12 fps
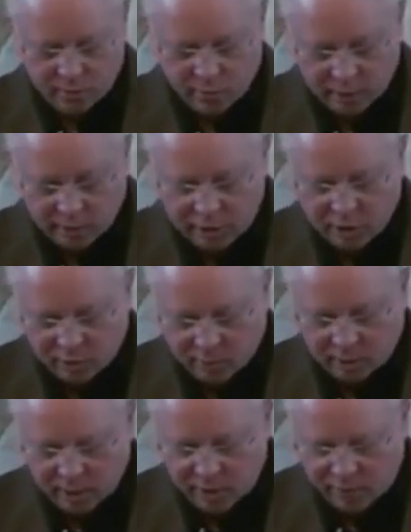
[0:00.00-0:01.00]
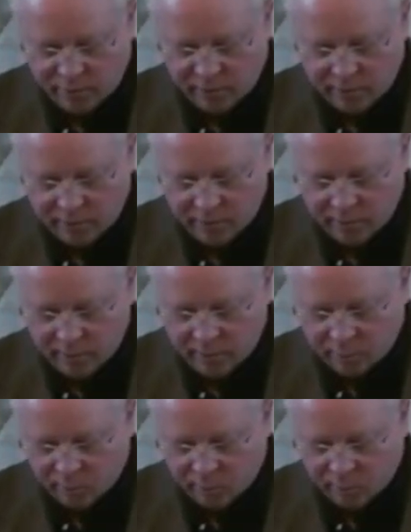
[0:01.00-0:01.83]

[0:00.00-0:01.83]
religious belief. The